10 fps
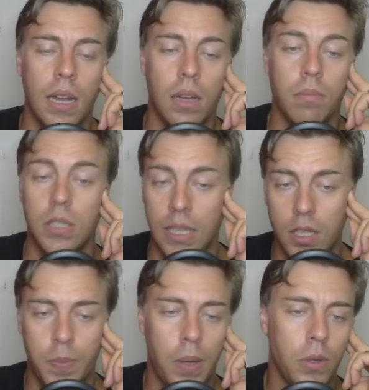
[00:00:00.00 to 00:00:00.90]
Mercedes
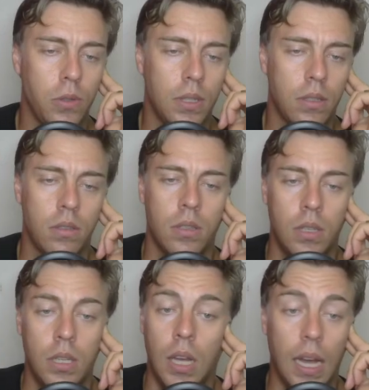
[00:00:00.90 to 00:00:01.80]
power unit,
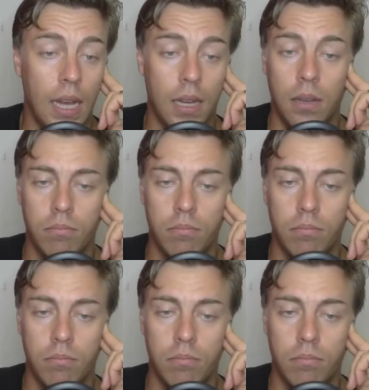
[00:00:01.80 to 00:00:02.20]
I